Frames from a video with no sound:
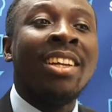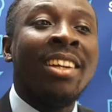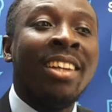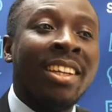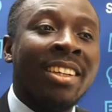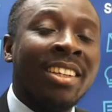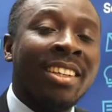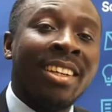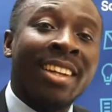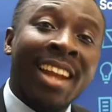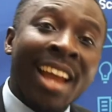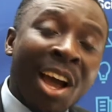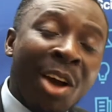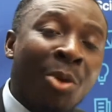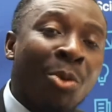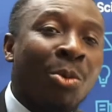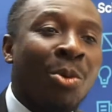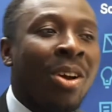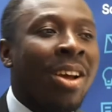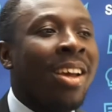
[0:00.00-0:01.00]
learning,
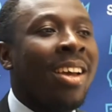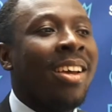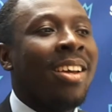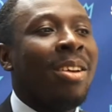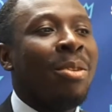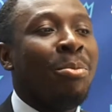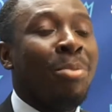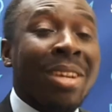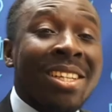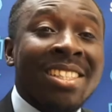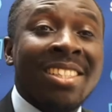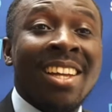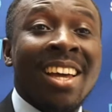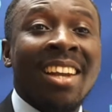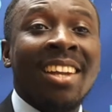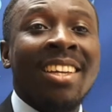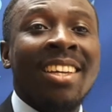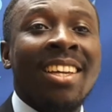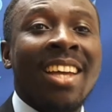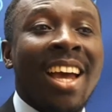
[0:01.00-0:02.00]
now,
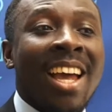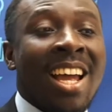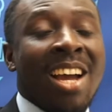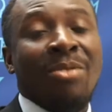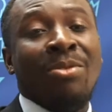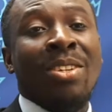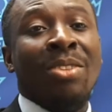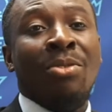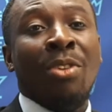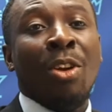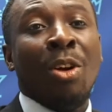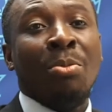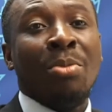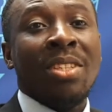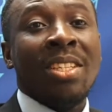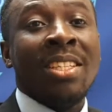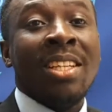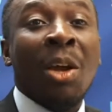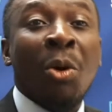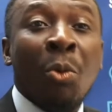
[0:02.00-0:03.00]
personally, I have developed
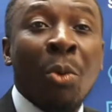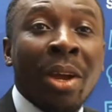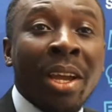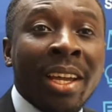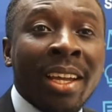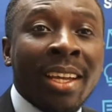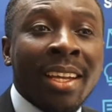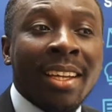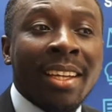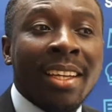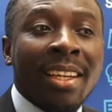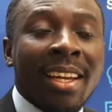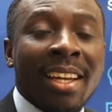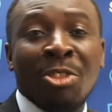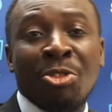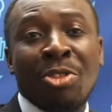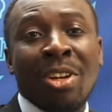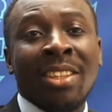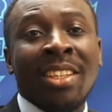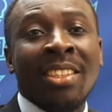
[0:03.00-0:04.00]
in a way and
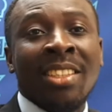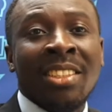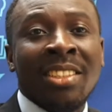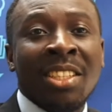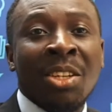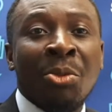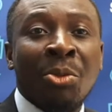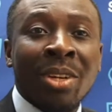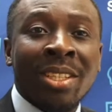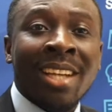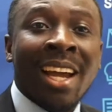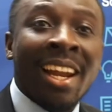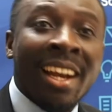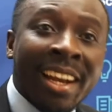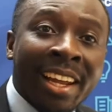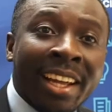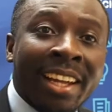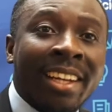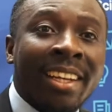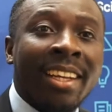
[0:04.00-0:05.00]
strategies in which I
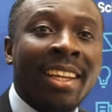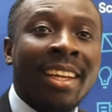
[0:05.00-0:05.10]
learn.